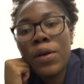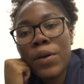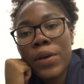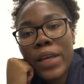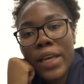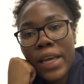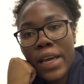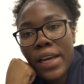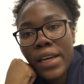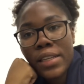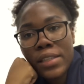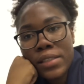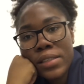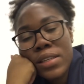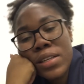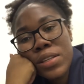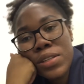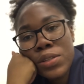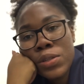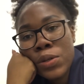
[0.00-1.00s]
okay guys
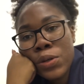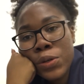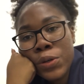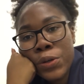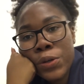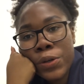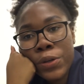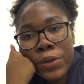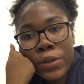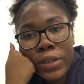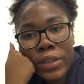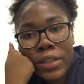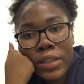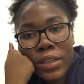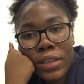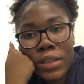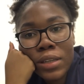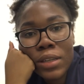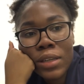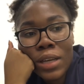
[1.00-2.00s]
so
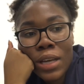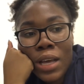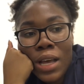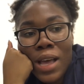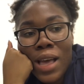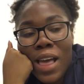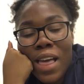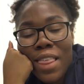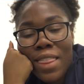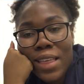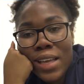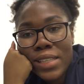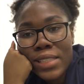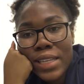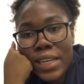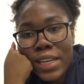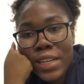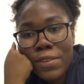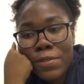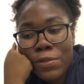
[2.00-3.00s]
that's
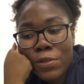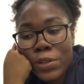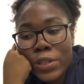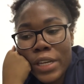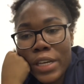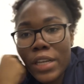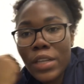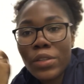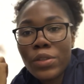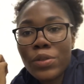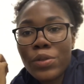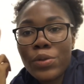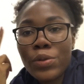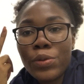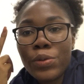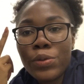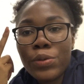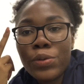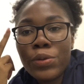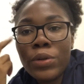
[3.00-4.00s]
it for day
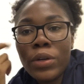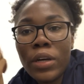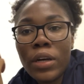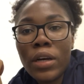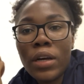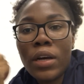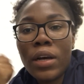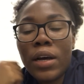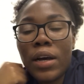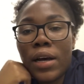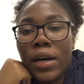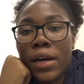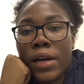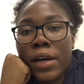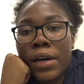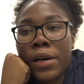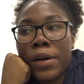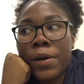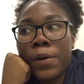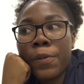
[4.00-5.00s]
two
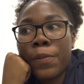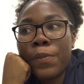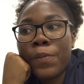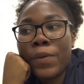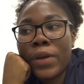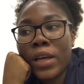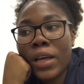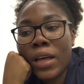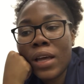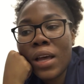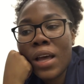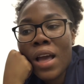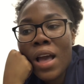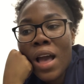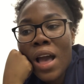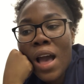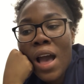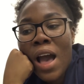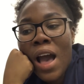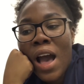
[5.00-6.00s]
um,
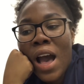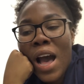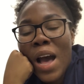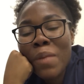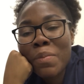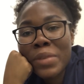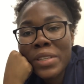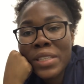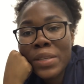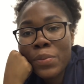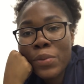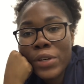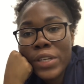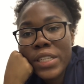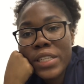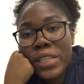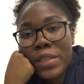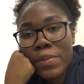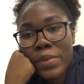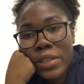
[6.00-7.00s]
I'm
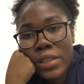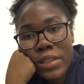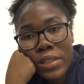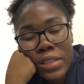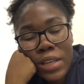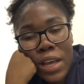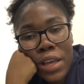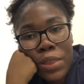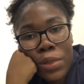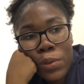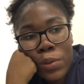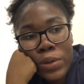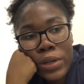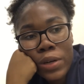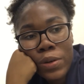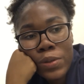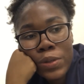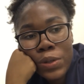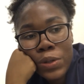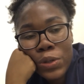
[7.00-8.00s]
disappointed because I thought I
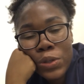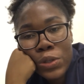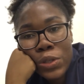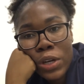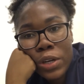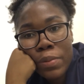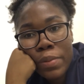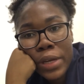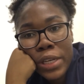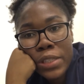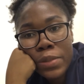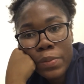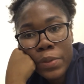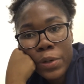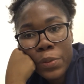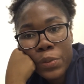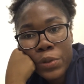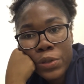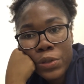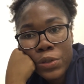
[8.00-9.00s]
was going to start my
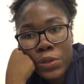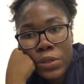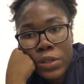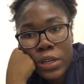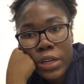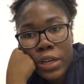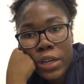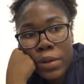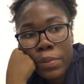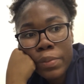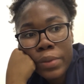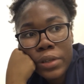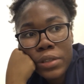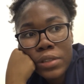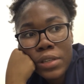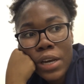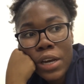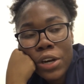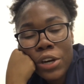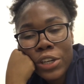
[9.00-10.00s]
experiments today but
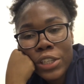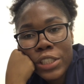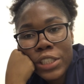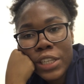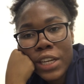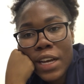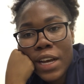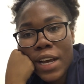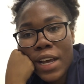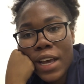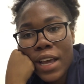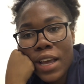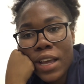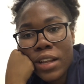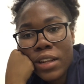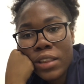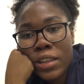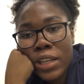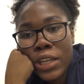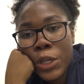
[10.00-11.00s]
I got here
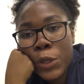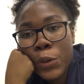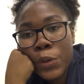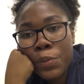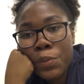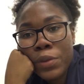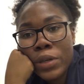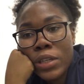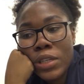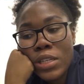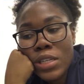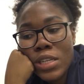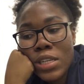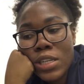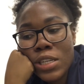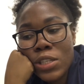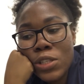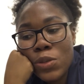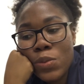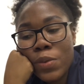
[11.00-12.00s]
and the equipment
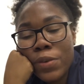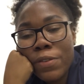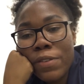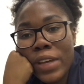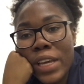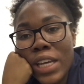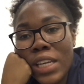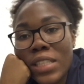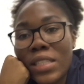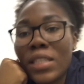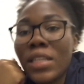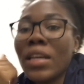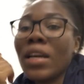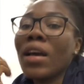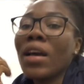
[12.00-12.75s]
needed to be fixed